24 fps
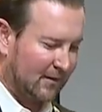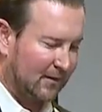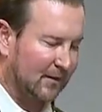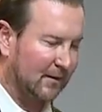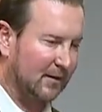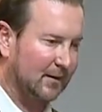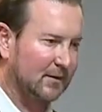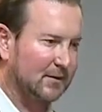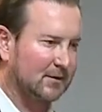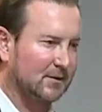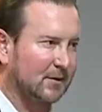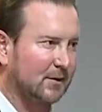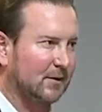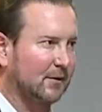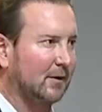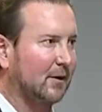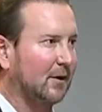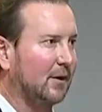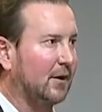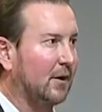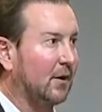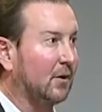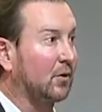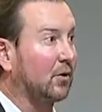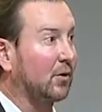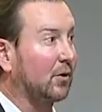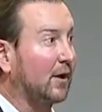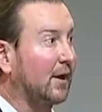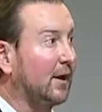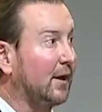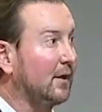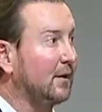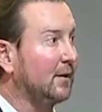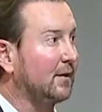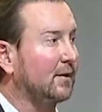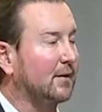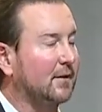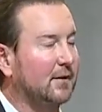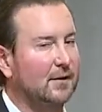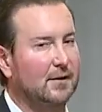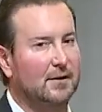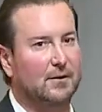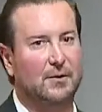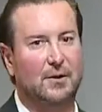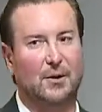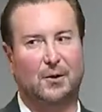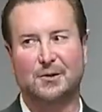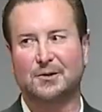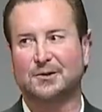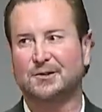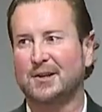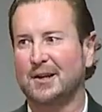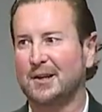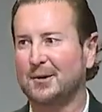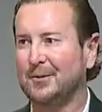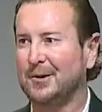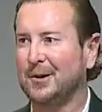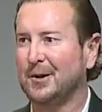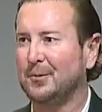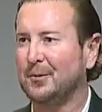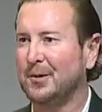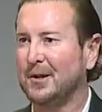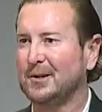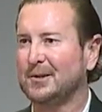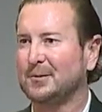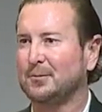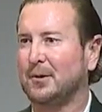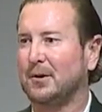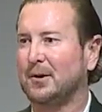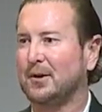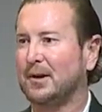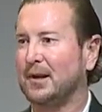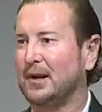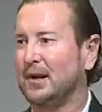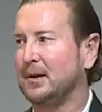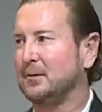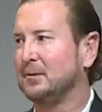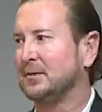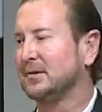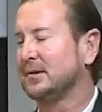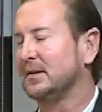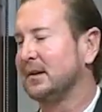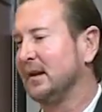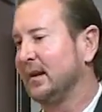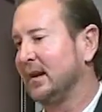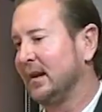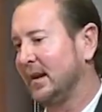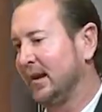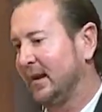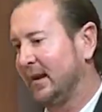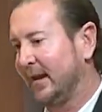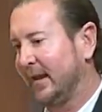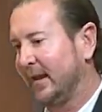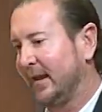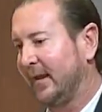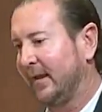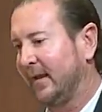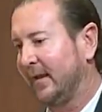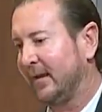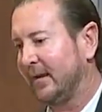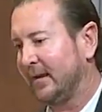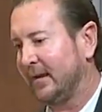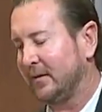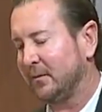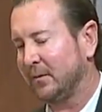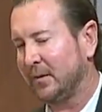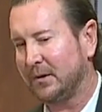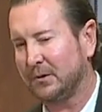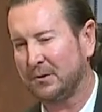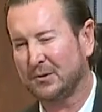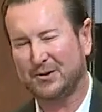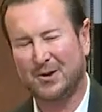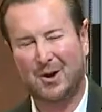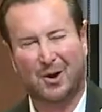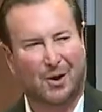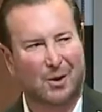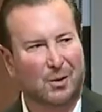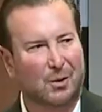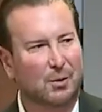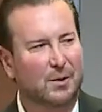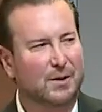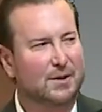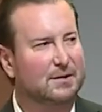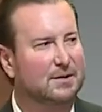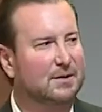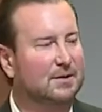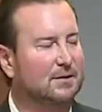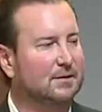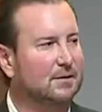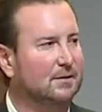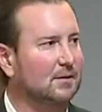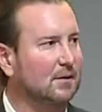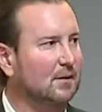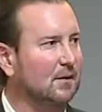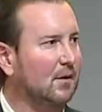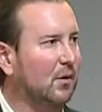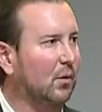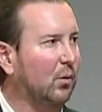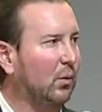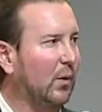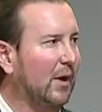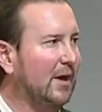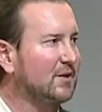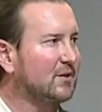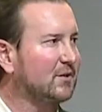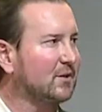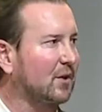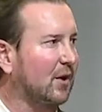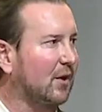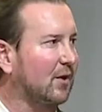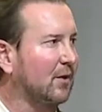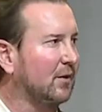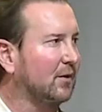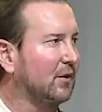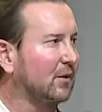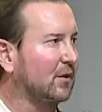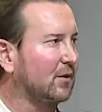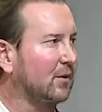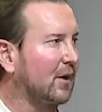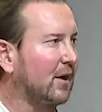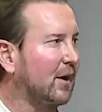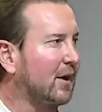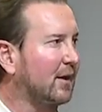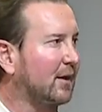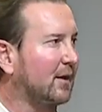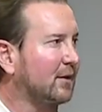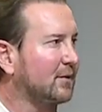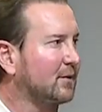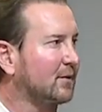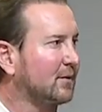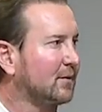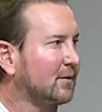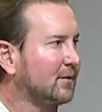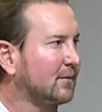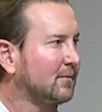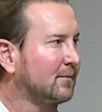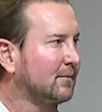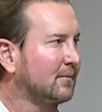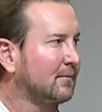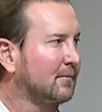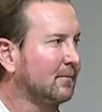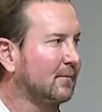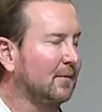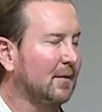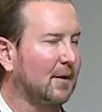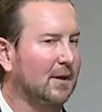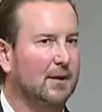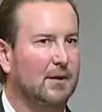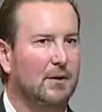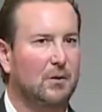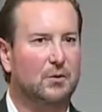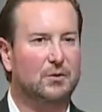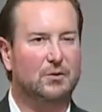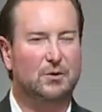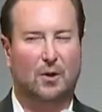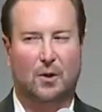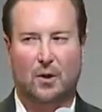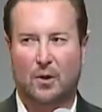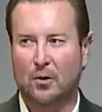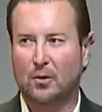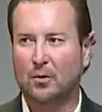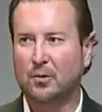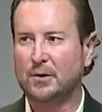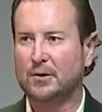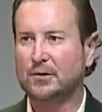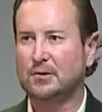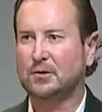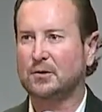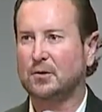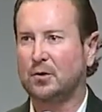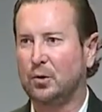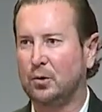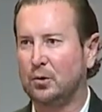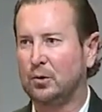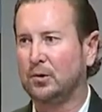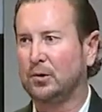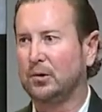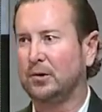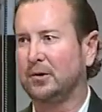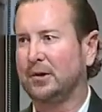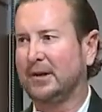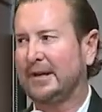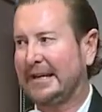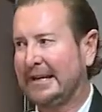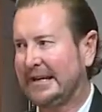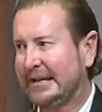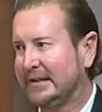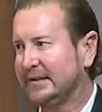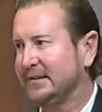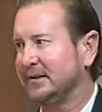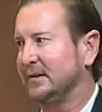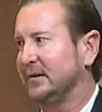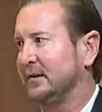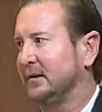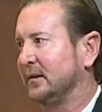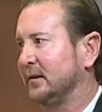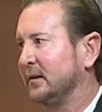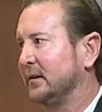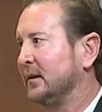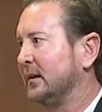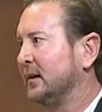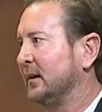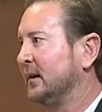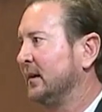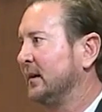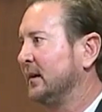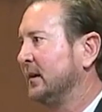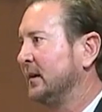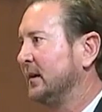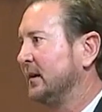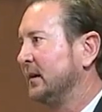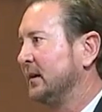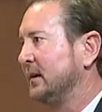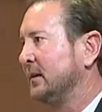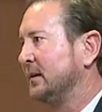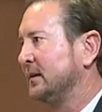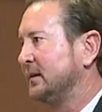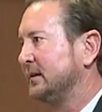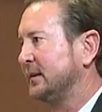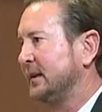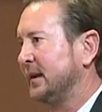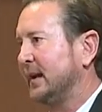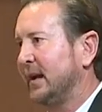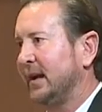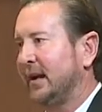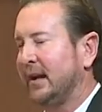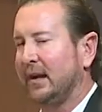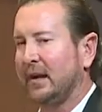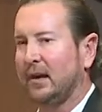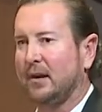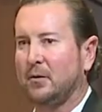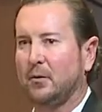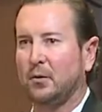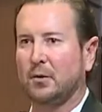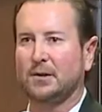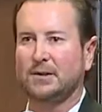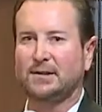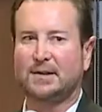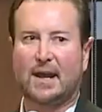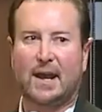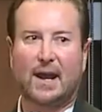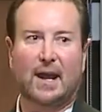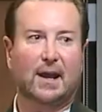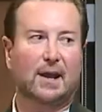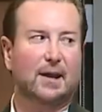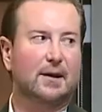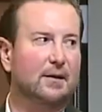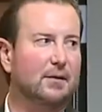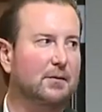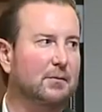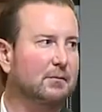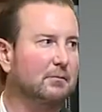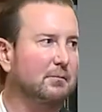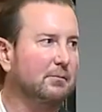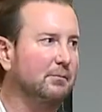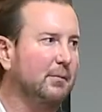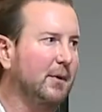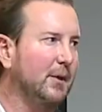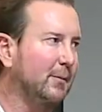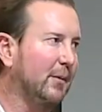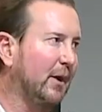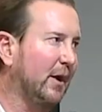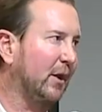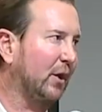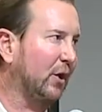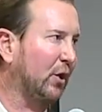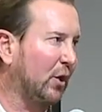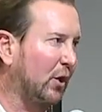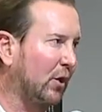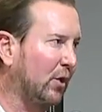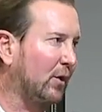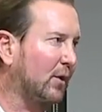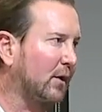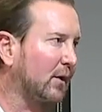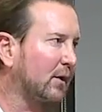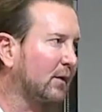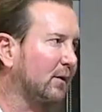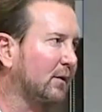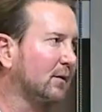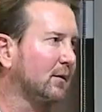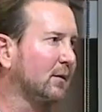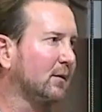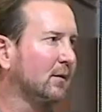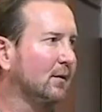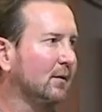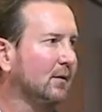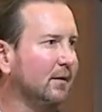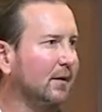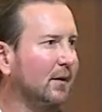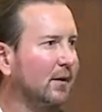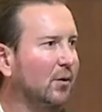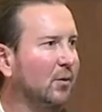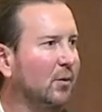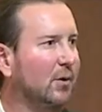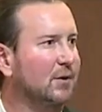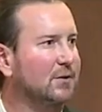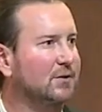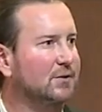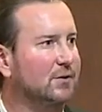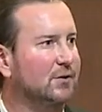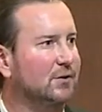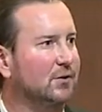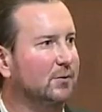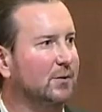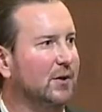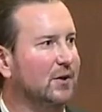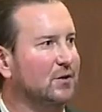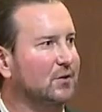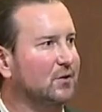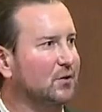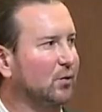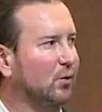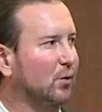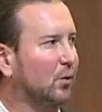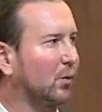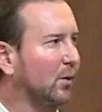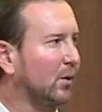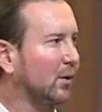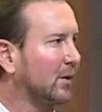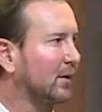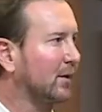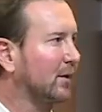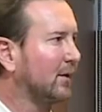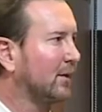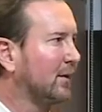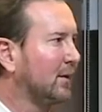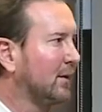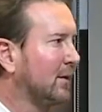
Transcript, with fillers: And so uh, Uncle Keith, he would always take me to baseball games. But there was always a race car in the garage. It was always cooler and easier to hang out with dad and be by the car than it was to do my schoolwork